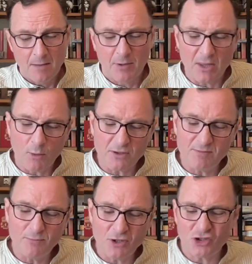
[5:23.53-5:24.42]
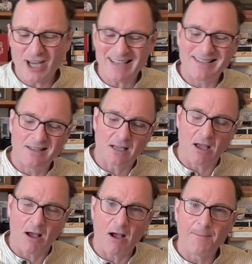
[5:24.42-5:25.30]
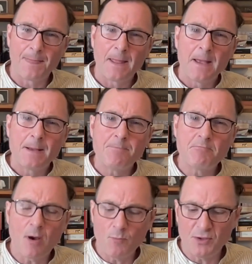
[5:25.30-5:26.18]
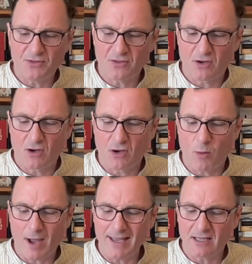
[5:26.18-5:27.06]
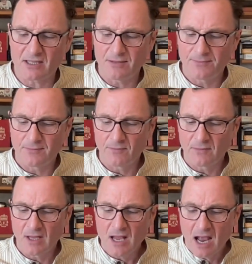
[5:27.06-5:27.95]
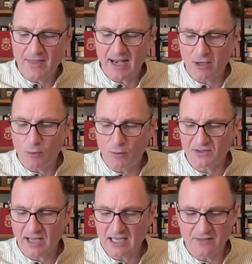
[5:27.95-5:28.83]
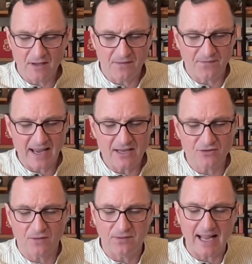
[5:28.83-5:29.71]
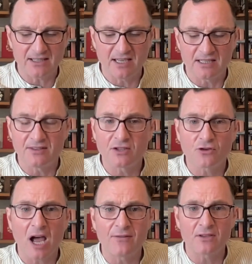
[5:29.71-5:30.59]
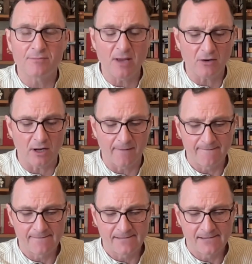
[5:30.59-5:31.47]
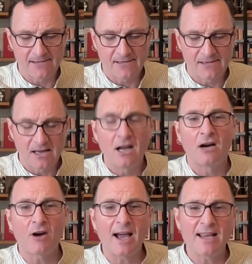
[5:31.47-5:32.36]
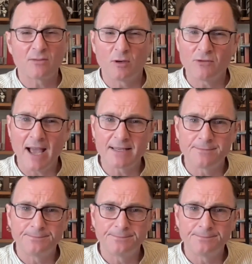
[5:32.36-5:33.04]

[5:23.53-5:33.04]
But there wasn't much chat in the car. Mum was quiet. And then I caught sight of her face reflected in the driver's mirror. Her eyes were red.